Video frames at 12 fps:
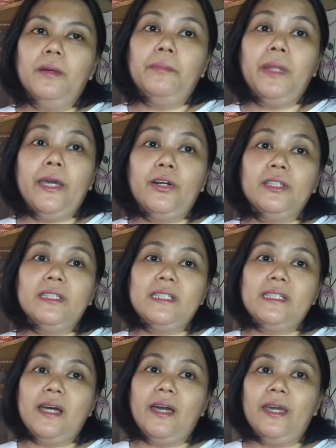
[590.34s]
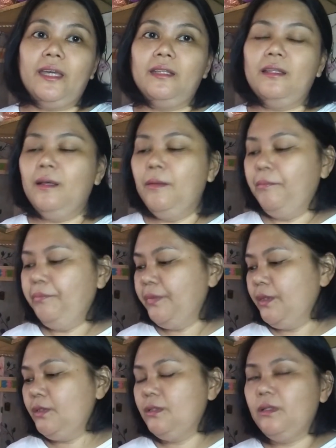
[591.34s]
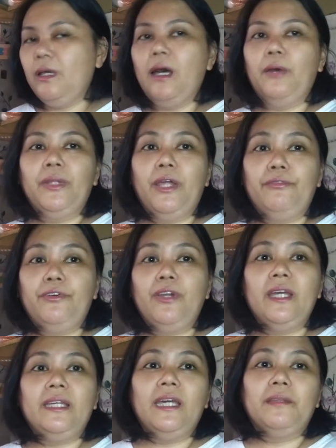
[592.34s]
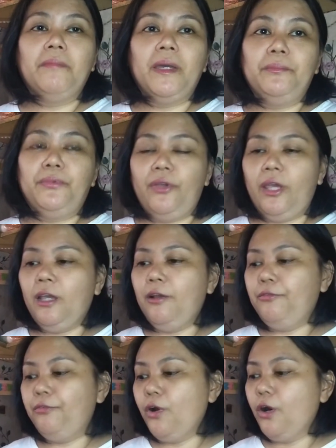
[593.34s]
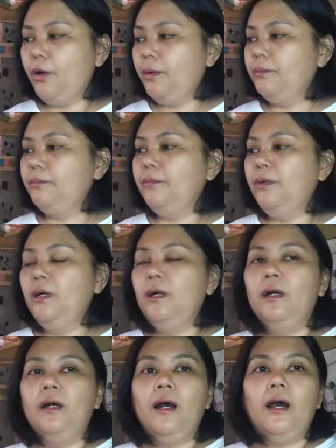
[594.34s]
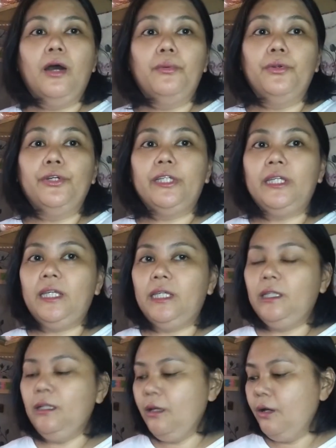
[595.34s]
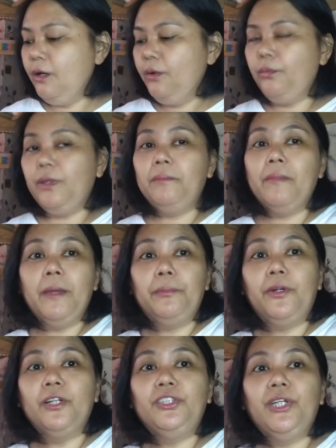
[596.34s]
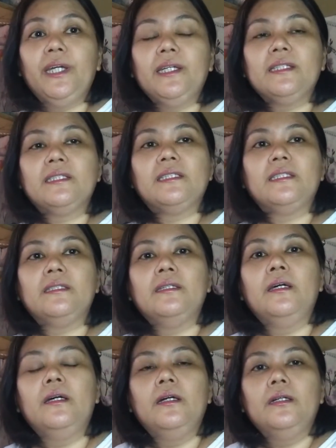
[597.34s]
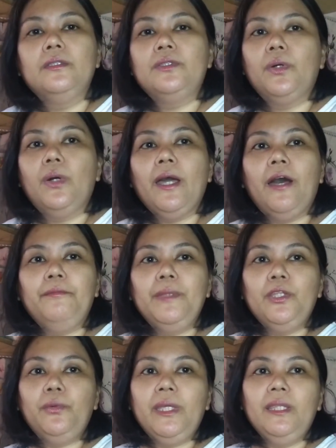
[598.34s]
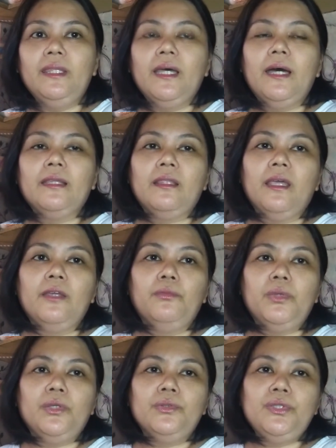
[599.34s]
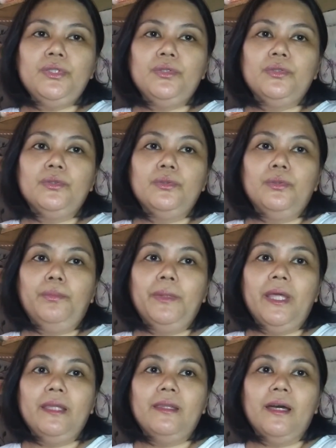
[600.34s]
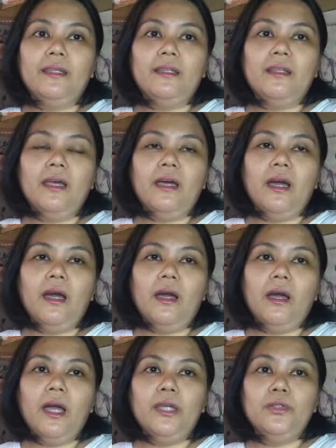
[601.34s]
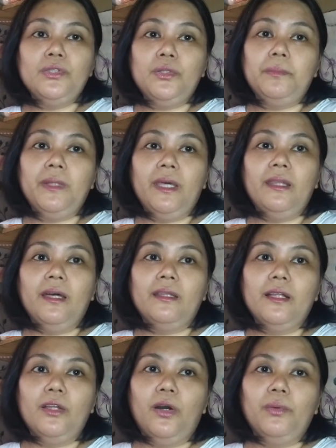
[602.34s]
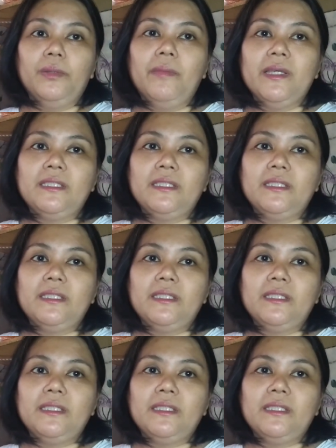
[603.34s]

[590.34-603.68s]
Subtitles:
play on the side whenever I get my break from working with my projects. So I have been doing that, and we used to play that. I used to play that along with my